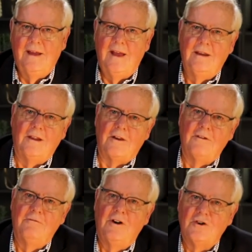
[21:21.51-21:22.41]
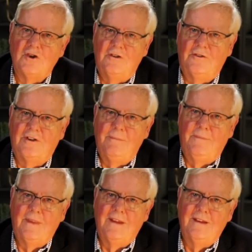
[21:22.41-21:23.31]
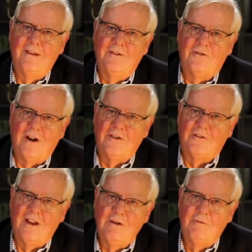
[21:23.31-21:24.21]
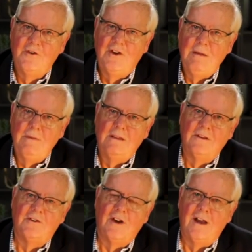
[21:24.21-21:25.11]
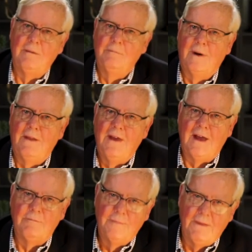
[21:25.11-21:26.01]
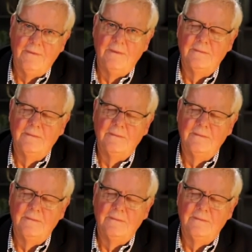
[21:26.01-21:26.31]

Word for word: And a lot of the versions translate redeeming the time by that, but